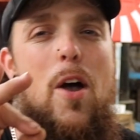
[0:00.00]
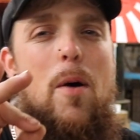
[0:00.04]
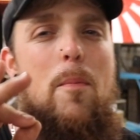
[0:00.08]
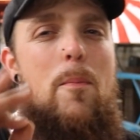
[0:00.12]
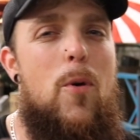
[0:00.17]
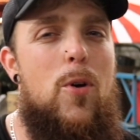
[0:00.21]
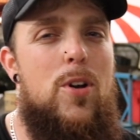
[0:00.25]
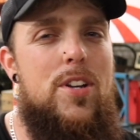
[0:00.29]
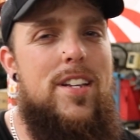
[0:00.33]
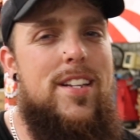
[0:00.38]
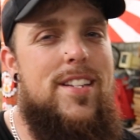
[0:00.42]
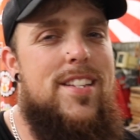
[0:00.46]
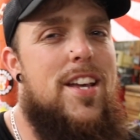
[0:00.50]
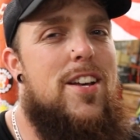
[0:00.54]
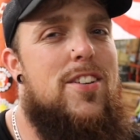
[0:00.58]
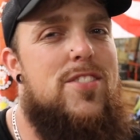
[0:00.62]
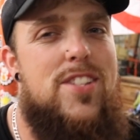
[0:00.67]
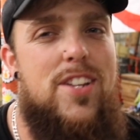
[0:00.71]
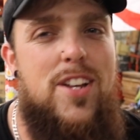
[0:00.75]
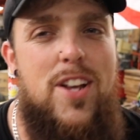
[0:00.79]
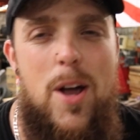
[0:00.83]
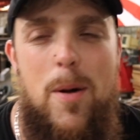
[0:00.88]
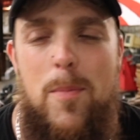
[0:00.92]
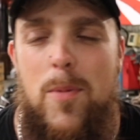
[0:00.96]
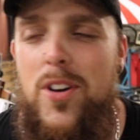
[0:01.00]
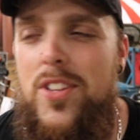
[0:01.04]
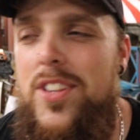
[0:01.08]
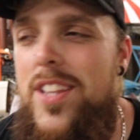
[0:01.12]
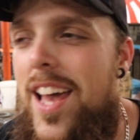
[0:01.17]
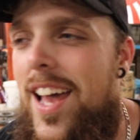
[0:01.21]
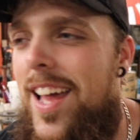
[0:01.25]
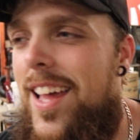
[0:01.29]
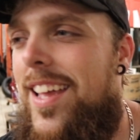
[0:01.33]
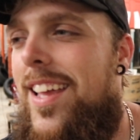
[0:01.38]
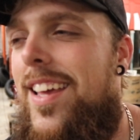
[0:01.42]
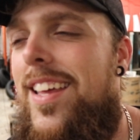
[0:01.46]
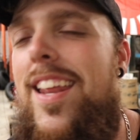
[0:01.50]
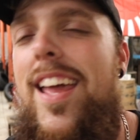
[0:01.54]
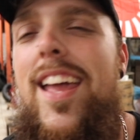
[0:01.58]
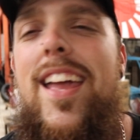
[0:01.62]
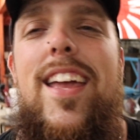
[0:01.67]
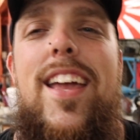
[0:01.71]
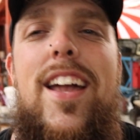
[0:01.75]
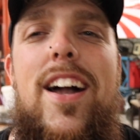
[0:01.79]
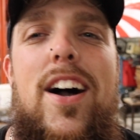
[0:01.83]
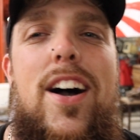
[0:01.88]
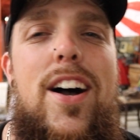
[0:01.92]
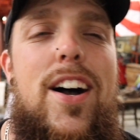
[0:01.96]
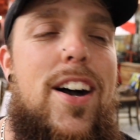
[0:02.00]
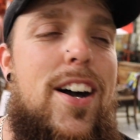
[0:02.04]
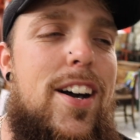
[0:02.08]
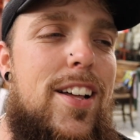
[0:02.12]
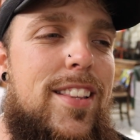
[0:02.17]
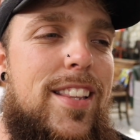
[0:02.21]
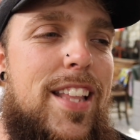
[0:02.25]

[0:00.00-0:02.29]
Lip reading: More details to come on that in a